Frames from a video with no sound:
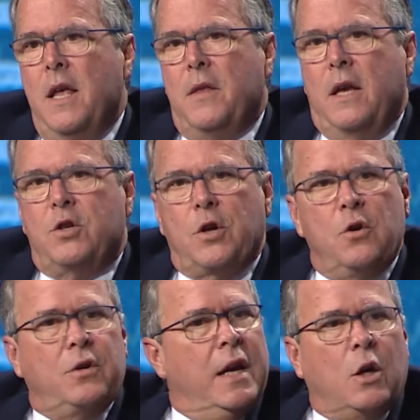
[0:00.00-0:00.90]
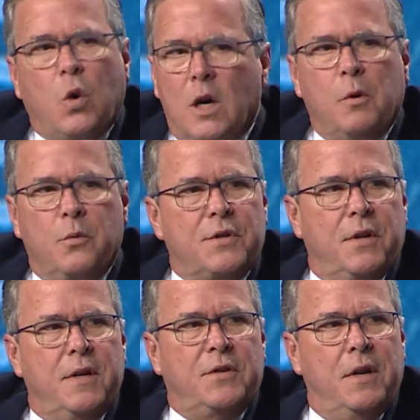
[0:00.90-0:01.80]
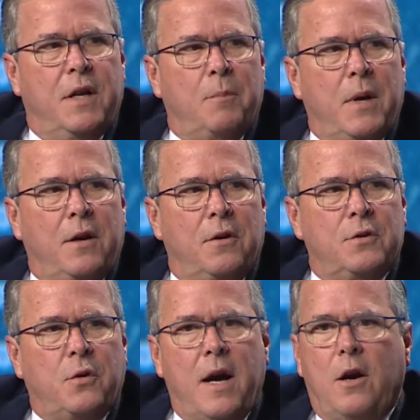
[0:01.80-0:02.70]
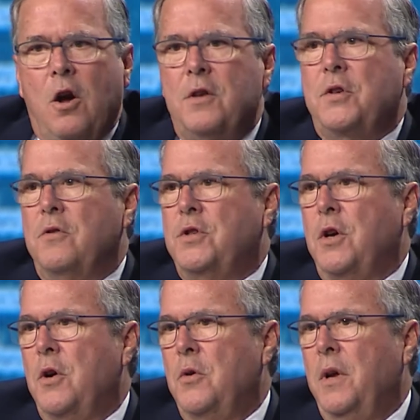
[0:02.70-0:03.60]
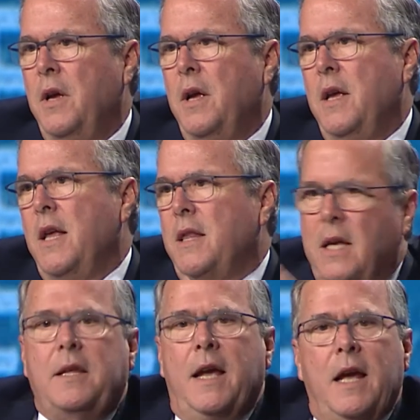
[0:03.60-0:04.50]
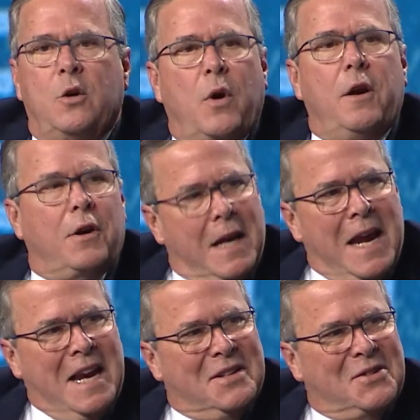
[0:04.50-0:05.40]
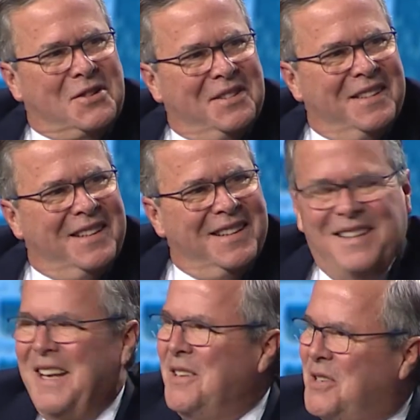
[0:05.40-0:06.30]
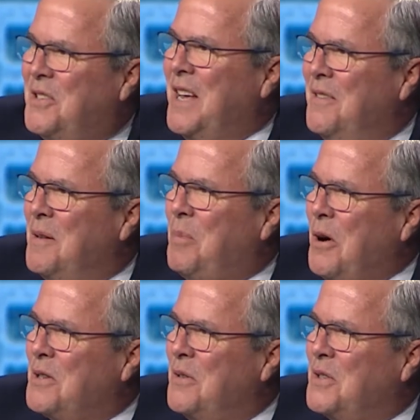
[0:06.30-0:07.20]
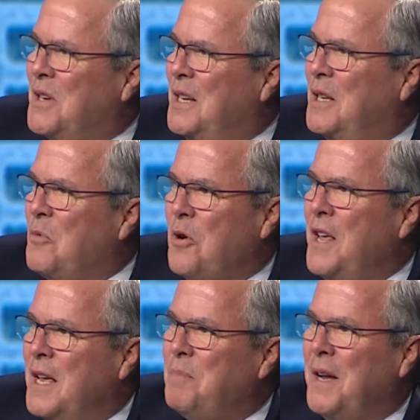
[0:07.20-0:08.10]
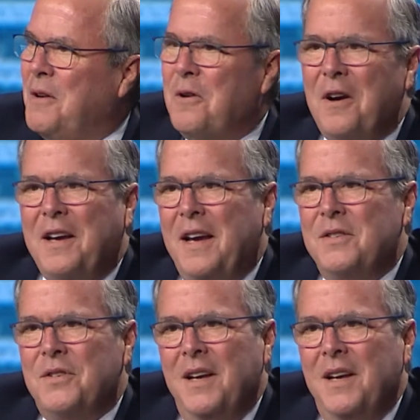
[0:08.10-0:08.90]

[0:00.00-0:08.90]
that showed incredible resiliency to get back on track, also showed that they had greater gains than the parts of the state that weren't hit by the hurricanes.